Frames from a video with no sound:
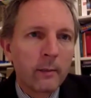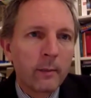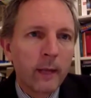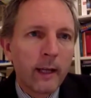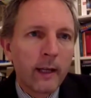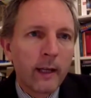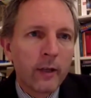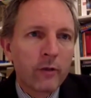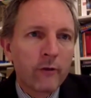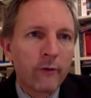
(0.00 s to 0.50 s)

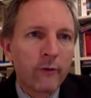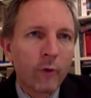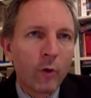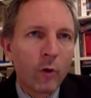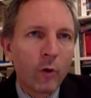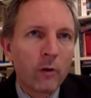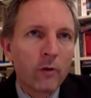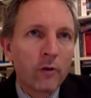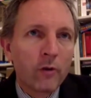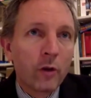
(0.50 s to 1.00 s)
package
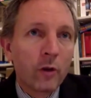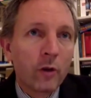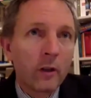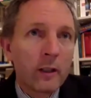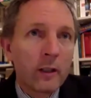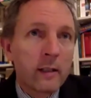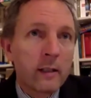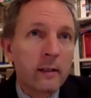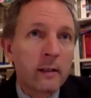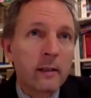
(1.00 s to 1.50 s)
for
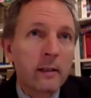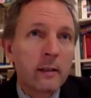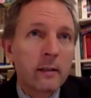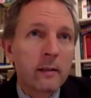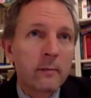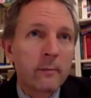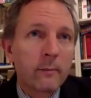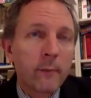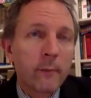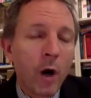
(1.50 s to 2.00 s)

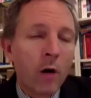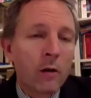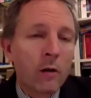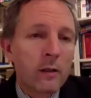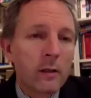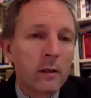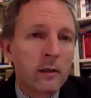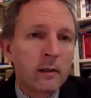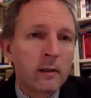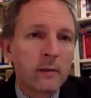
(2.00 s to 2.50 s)
journalists,
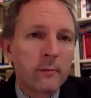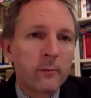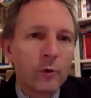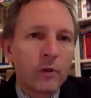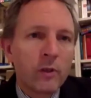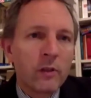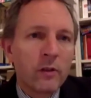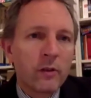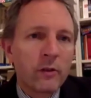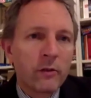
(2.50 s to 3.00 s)
artists,
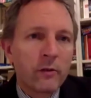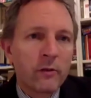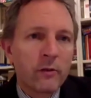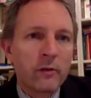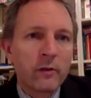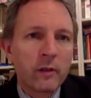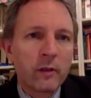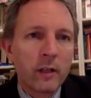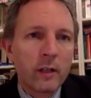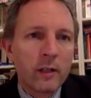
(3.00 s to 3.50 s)
musicians,